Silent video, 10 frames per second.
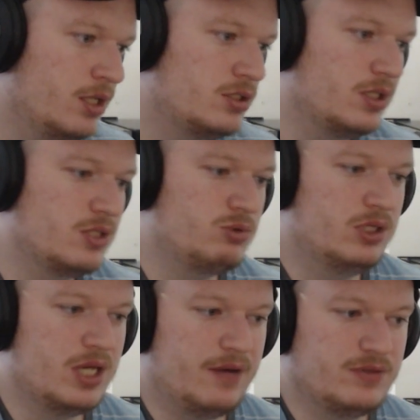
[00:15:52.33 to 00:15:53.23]
So that's why
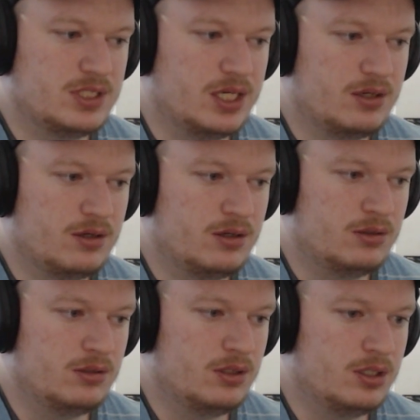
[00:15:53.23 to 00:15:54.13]
you have to take
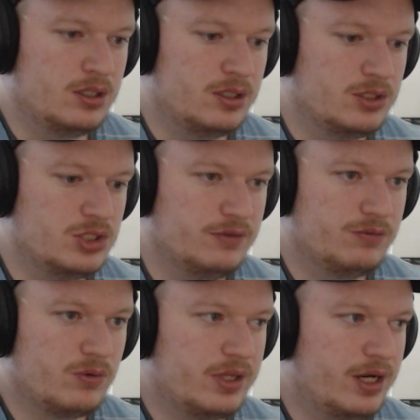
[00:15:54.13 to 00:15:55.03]
on
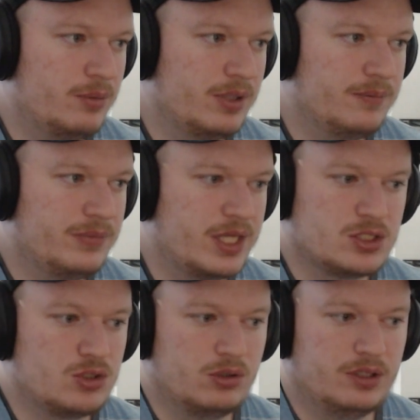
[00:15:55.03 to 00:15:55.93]
g4 there, but
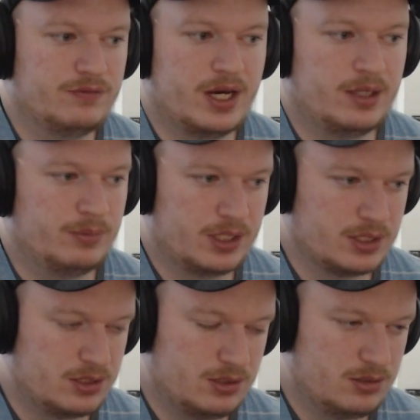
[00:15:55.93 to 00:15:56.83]
that's totally fine,
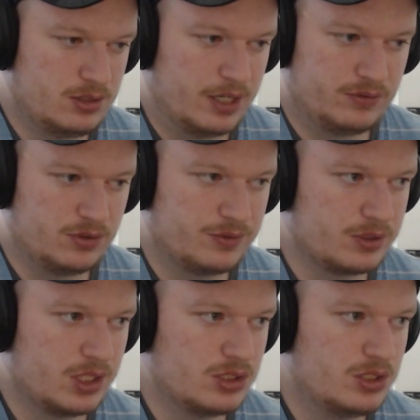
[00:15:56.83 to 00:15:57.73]
because after
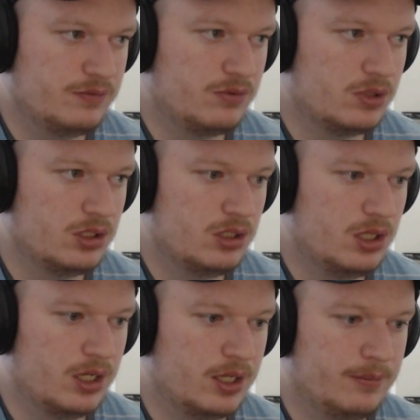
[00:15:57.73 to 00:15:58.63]
rook takes g4,
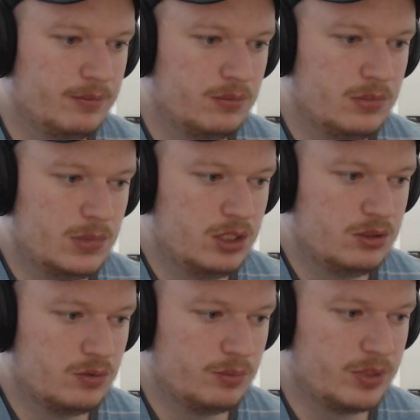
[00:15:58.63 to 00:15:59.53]

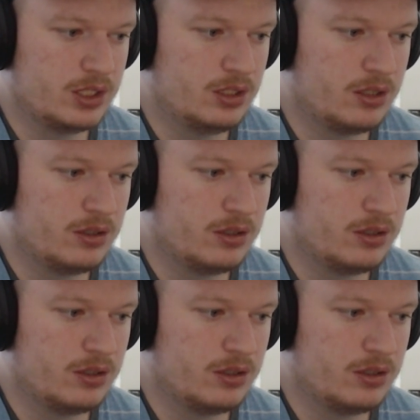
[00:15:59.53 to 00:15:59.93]
we're bringing the